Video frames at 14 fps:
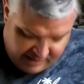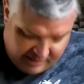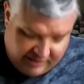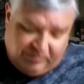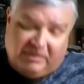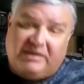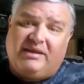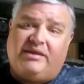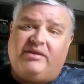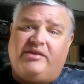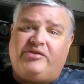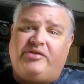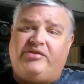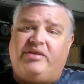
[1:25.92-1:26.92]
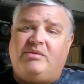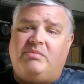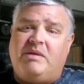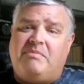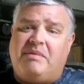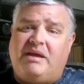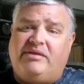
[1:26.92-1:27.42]
This one does also seem to
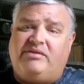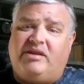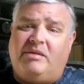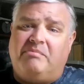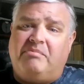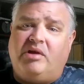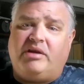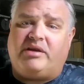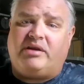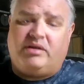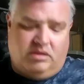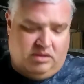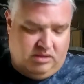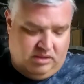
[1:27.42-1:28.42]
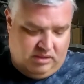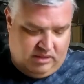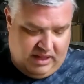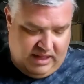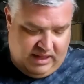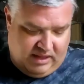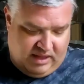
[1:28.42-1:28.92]
be based on a book,
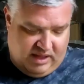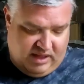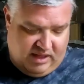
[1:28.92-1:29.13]
like